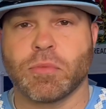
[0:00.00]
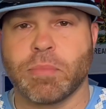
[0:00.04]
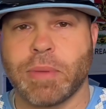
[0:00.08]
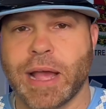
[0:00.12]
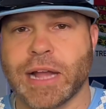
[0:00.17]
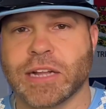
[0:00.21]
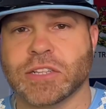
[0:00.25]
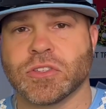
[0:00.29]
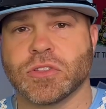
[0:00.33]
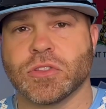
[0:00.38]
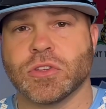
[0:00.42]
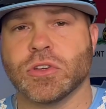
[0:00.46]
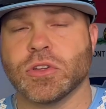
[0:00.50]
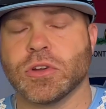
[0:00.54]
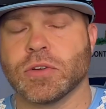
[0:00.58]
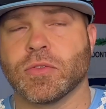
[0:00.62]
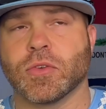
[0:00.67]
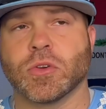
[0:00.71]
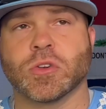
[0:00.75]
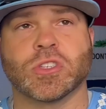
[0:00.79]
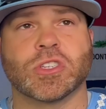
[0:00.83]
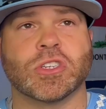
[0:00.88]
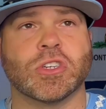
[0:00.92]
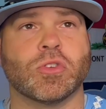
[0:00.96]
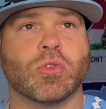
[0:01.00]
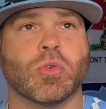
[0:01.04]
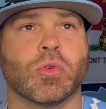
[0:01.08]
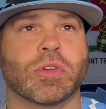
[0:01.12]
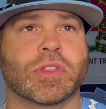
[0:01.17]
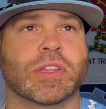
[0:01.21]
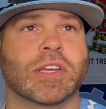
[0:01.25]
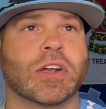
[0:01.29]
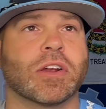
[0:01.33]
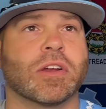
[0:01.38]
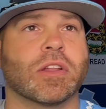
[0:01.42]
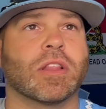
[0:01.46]
back to the University of
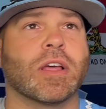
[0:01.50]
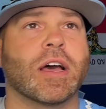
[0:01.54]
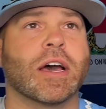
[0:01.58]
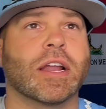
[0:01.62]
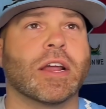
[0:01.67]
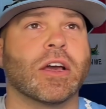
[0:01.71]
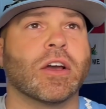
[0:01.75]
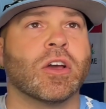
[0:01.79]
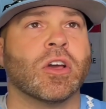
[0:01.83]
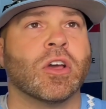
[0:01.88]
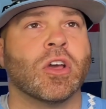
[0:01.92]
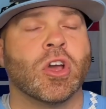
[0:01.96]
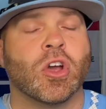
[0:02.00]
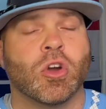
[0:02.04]
North Carolina,